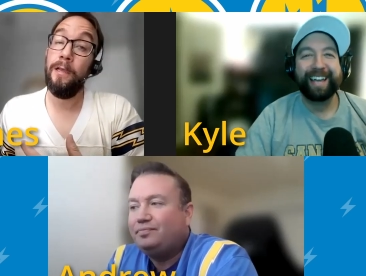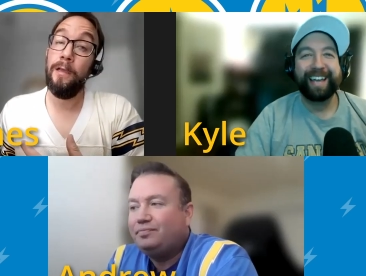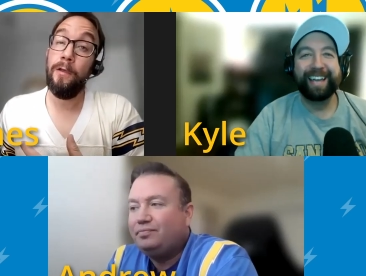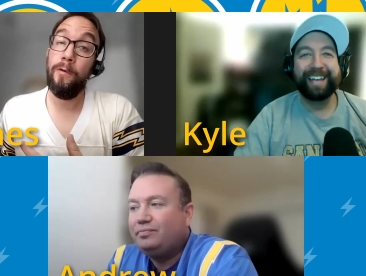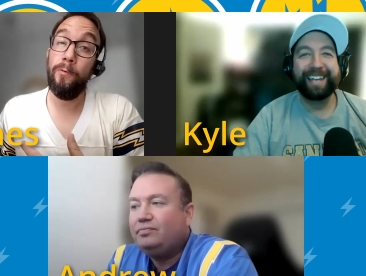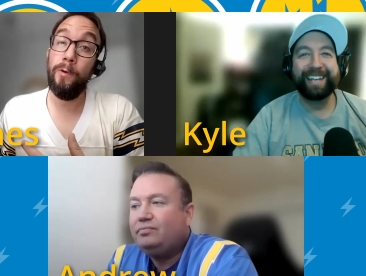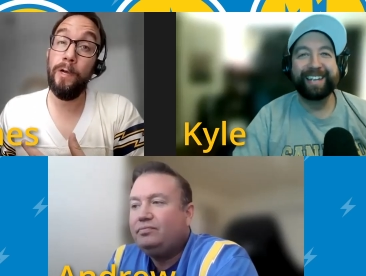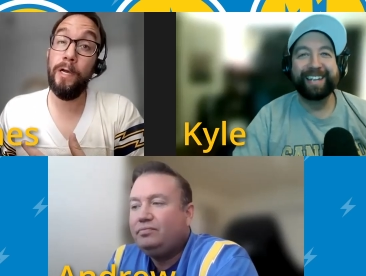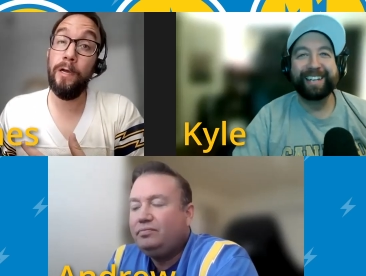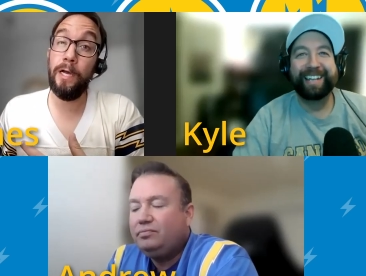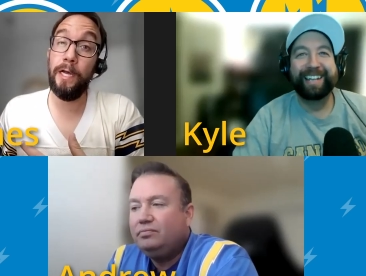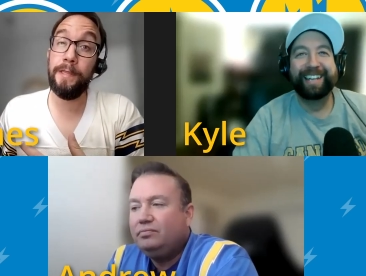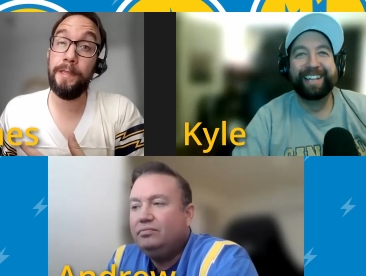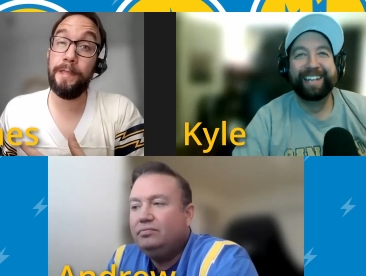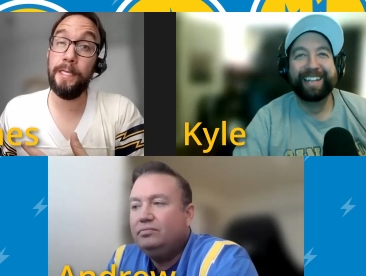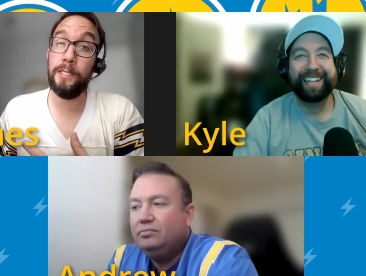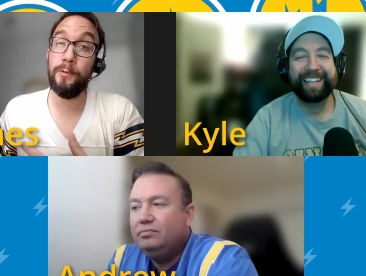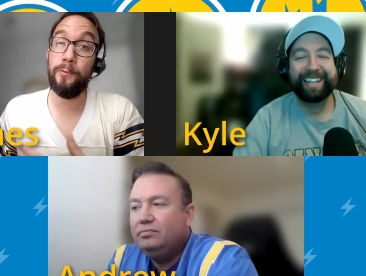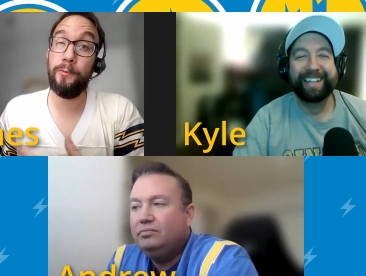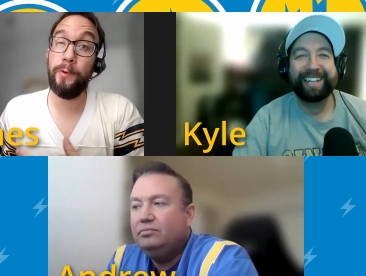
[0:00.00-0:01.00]
Speaker 1: Hey. Well,
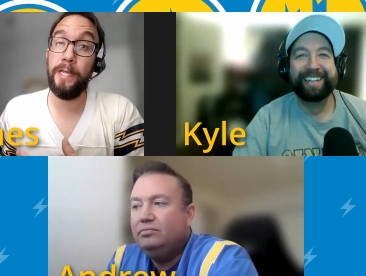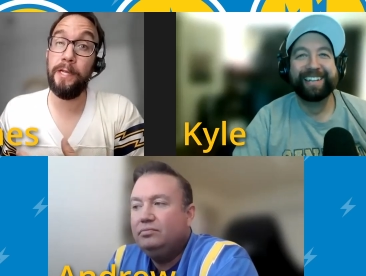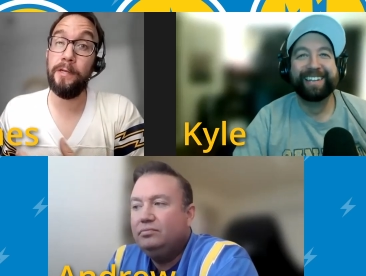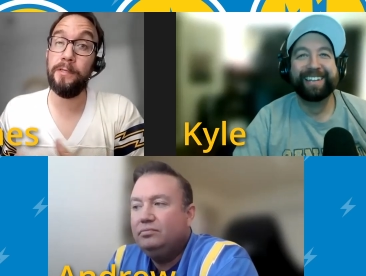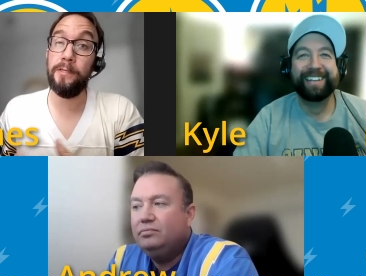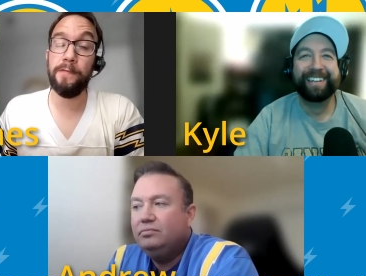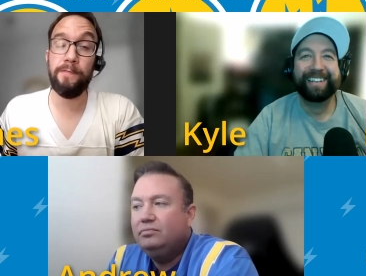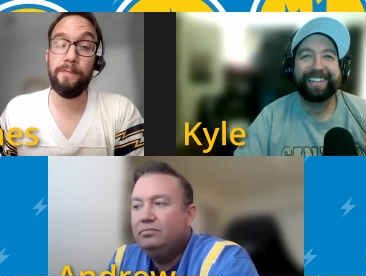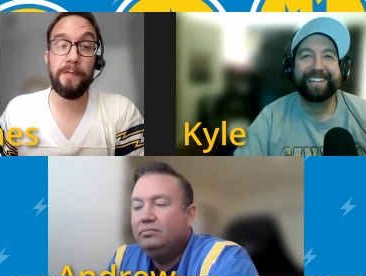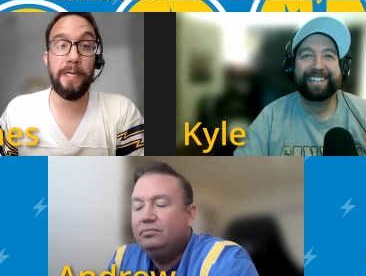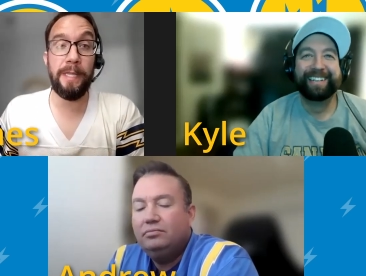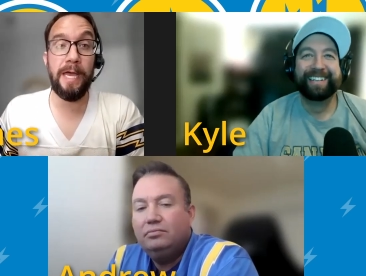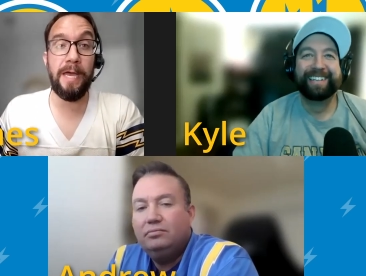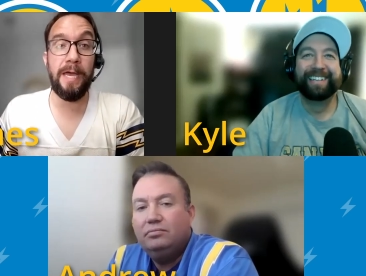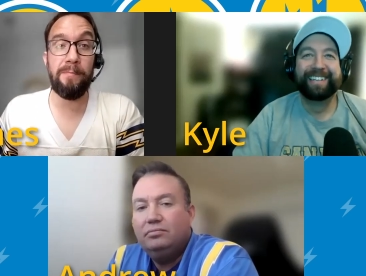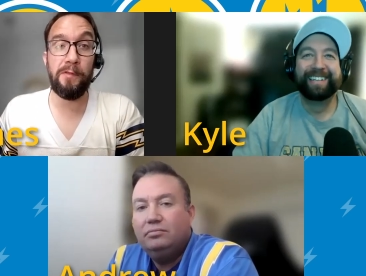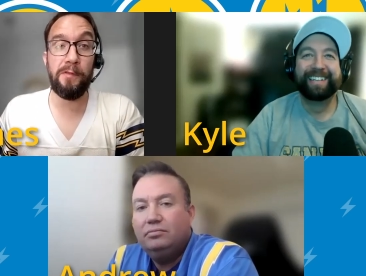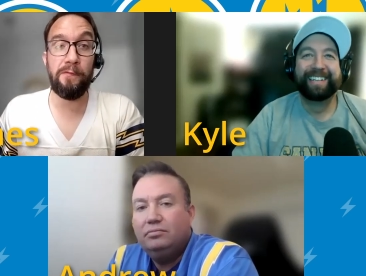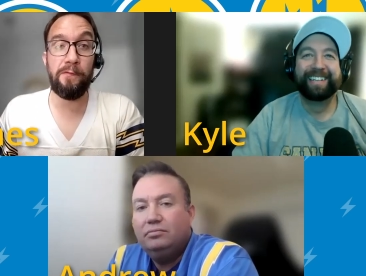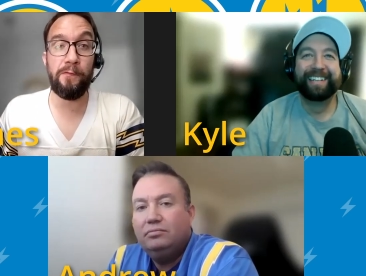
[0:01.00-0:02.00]
I think the Raiders have done
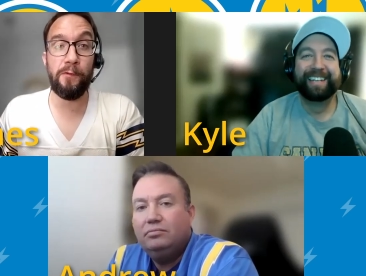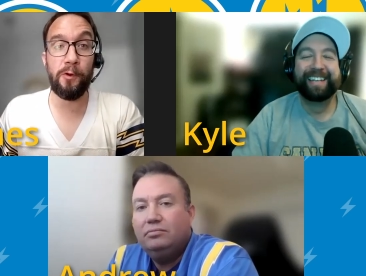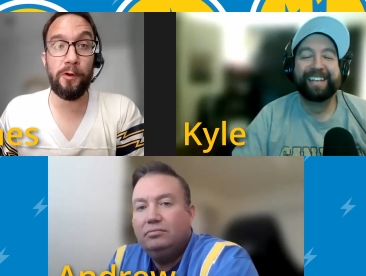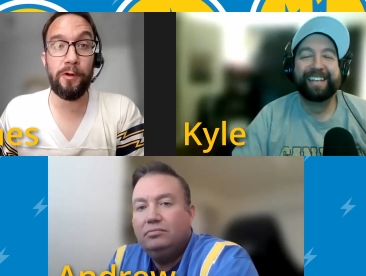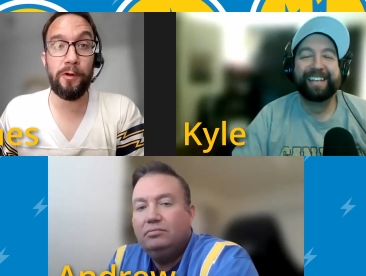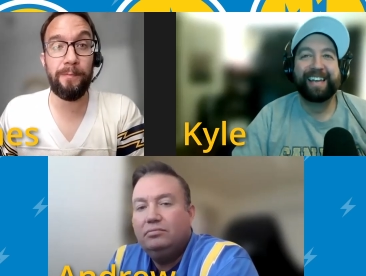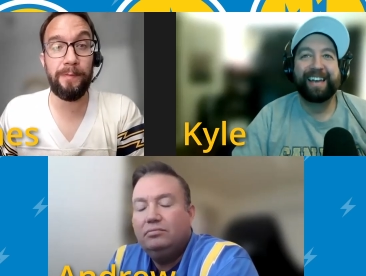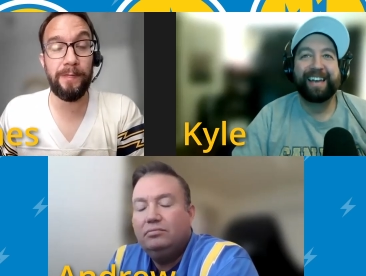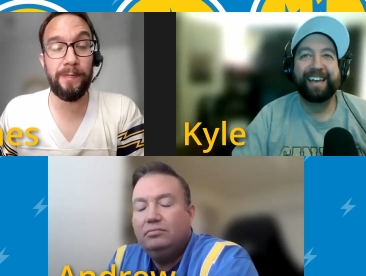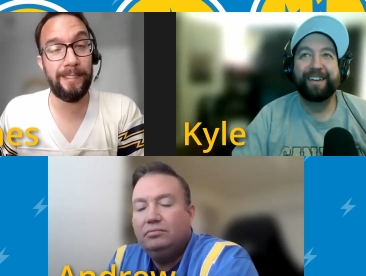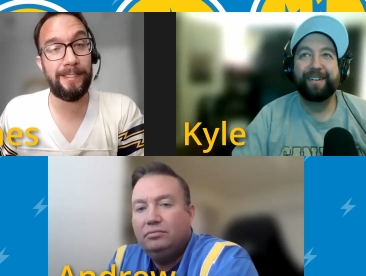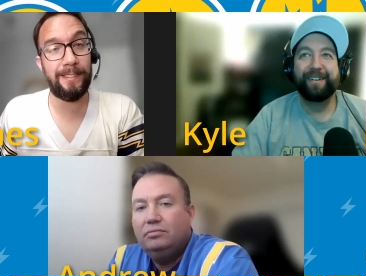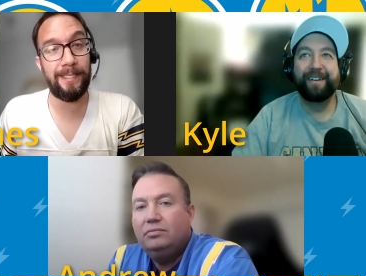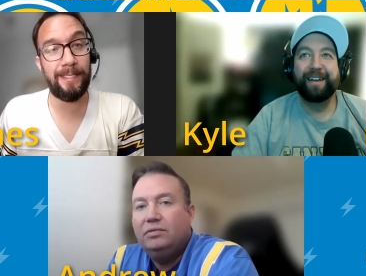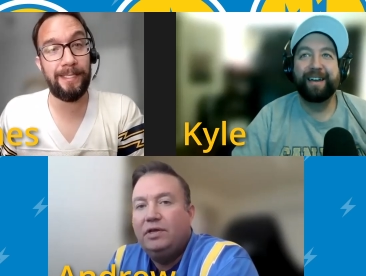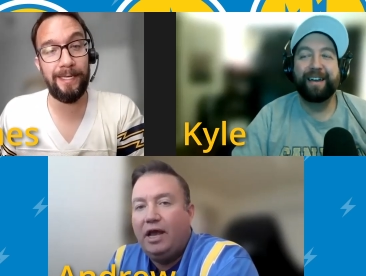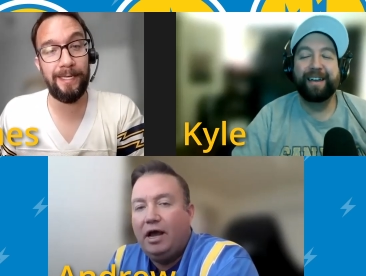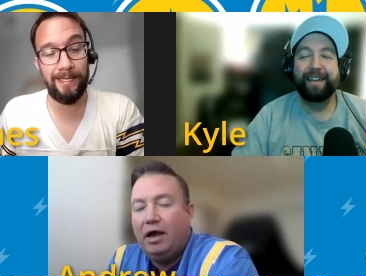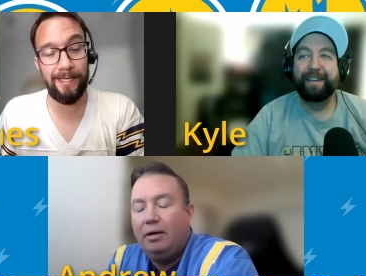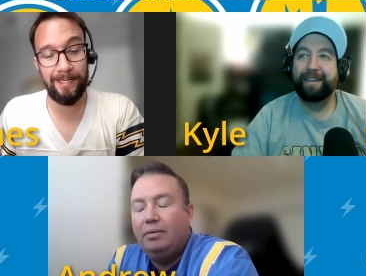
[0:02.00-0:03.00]
that before, but
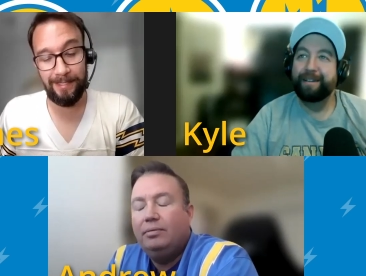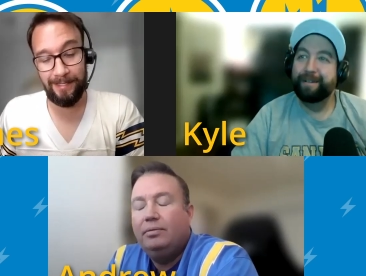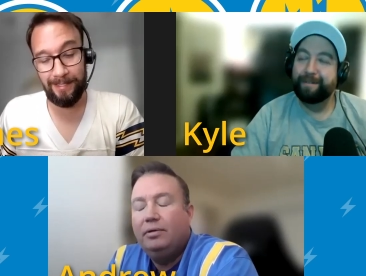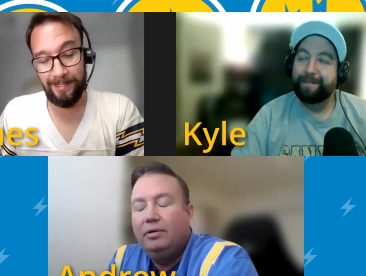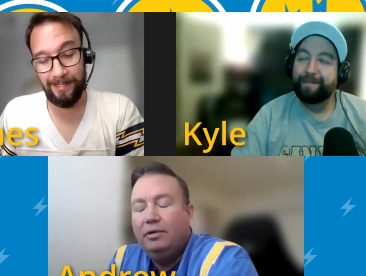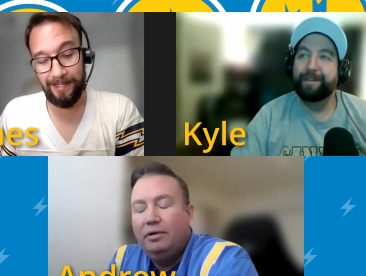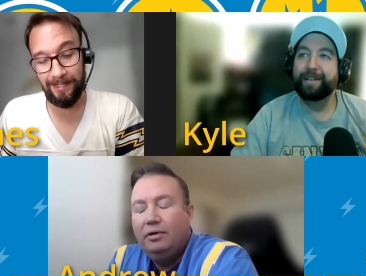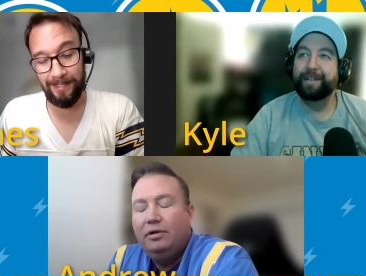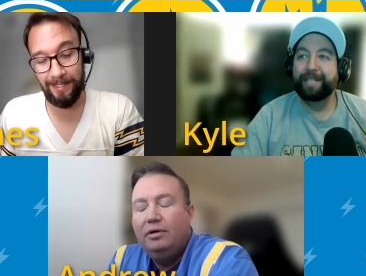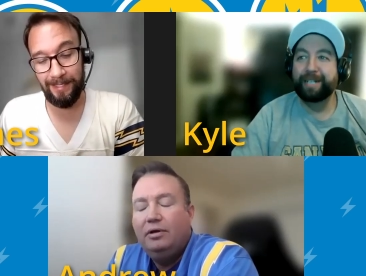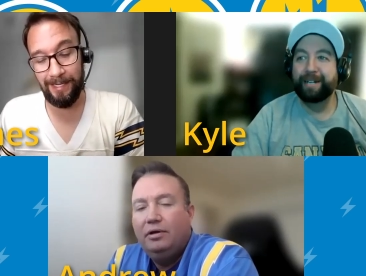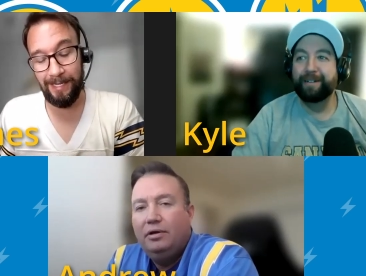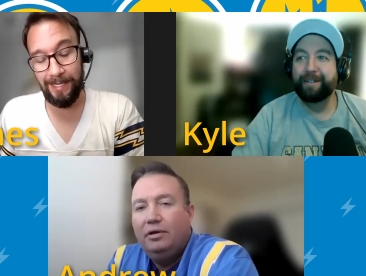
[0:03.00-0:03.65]
uh, yeah, well, you